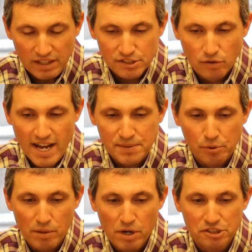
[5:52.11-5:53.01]
So that's
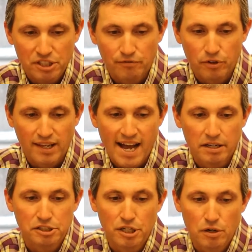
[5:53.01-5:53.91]
pretty much it for the
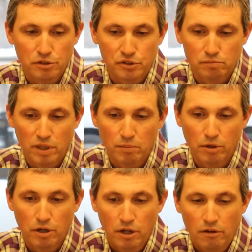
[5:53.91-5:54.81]
county show. Just
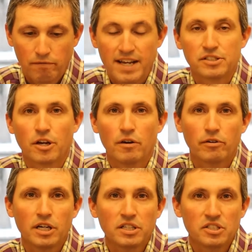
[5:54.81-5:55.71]
remember, face
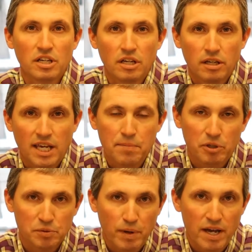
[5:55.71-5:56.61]
coverings, keep
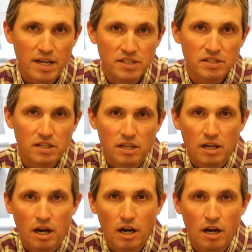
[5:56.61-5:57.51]
your space.
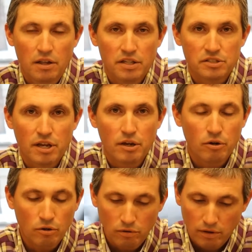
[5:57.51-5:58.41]
The
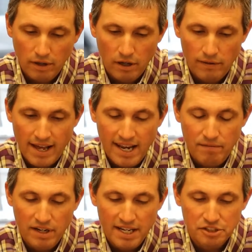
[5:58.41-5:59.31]
sale that
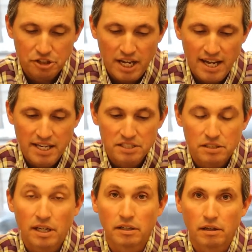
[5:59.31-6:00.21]
evening has
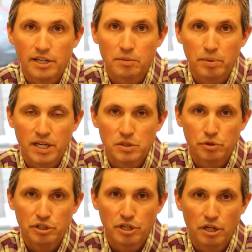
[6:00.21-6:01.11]
changed, and to clean your pens
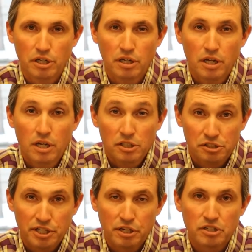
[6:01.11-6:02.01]
when you're done.
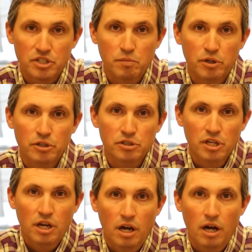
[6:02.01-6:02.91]
Steer exhibitors,
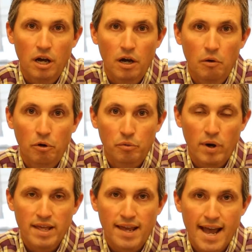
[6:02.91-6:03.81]
with the
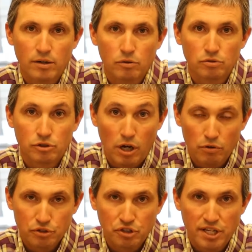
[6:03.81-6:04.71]
way the cattle
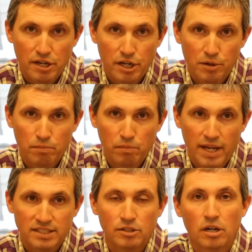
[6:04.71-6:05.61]
stalls are set up,
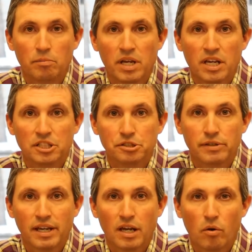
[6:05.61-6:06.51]
that's not a big issue.
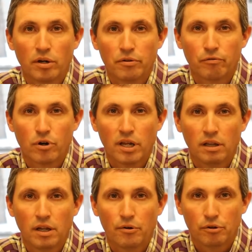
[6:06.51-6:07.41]
They can go in there with a front
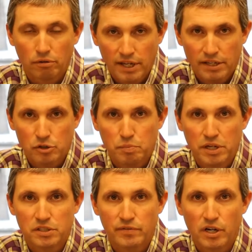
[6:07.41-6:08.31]
end loader and clean those
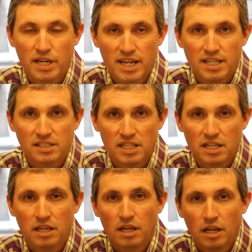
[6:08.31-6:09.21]
pens very
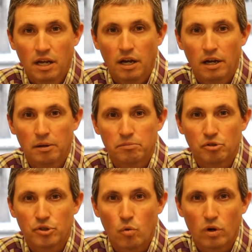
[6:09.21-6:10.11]
easy.
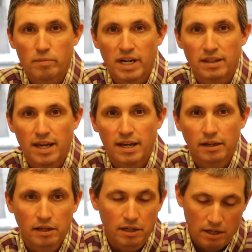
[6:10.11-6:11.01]
So don't worry about
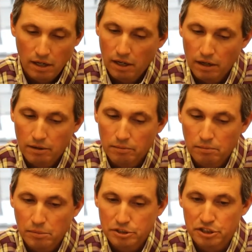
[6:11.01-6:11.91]
that.
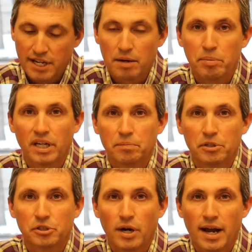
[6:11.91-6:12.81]
But just kind of pick up
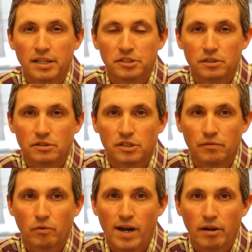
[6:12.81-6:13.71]
your trash and
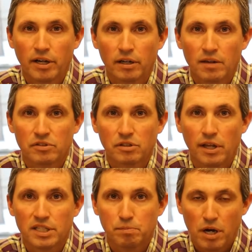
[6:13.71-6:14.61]
stuff around there, leave it as
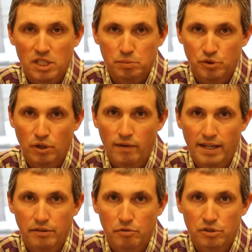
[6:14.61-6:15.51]
clean as possible. So all they
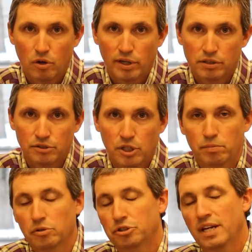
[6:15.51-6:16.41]
have to do is go in there and scoop
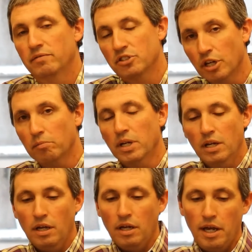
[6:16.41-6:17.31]
those shavings up
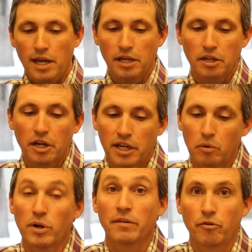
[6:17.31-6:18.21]
and
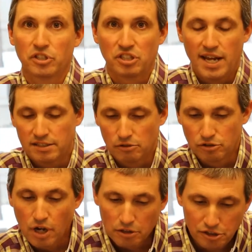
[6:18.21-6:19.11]
get ready for the San Angelo
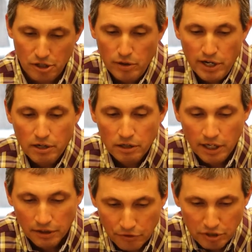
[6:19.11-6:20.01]
Stock Show here
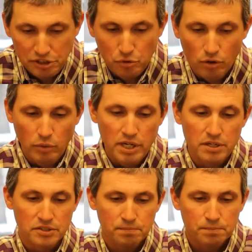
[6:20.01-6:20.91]
in 3 short
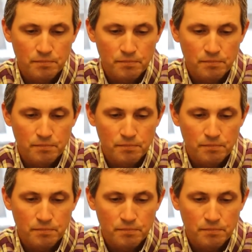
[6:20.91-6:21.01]
weeks.